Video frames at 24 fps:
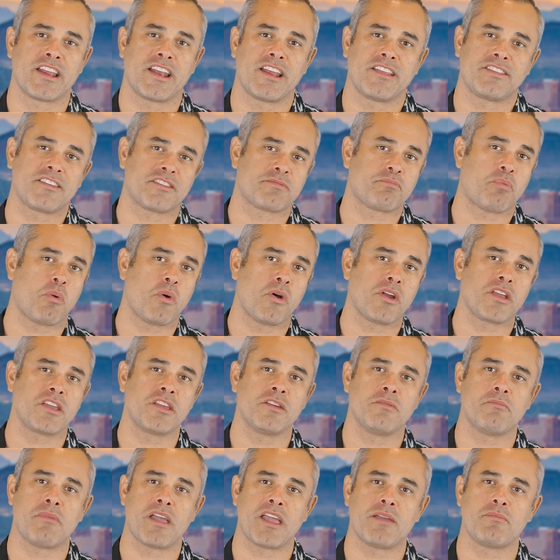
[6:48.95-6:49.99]
And at this point,
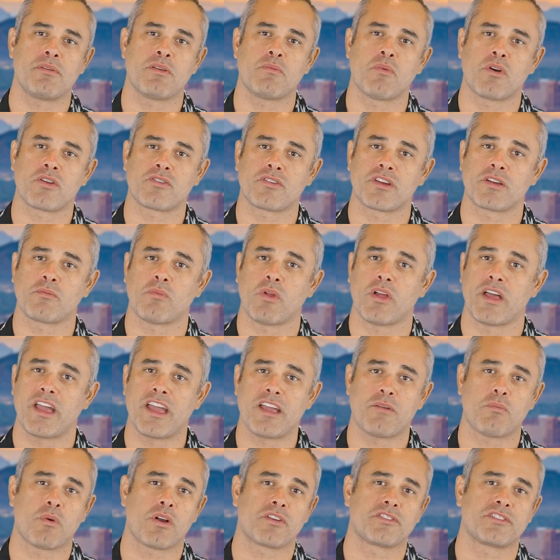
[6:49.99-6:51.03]
you may be wondering, well,
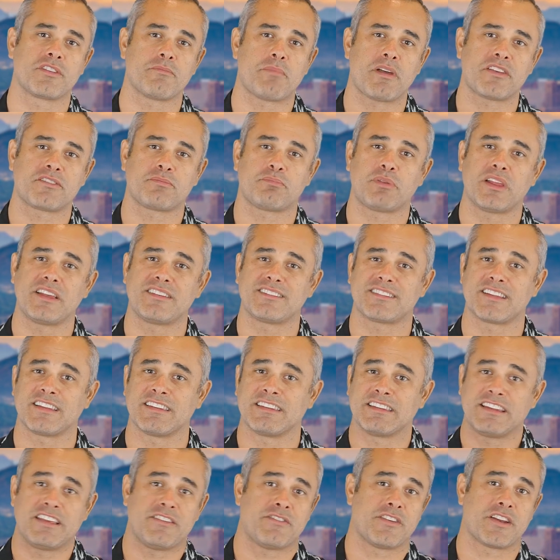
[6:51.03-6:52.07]
hey, where's the best place to
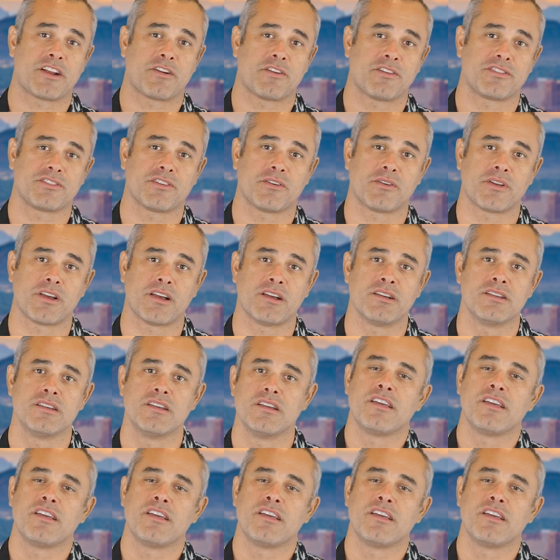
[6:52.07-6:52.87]
live in Arizona?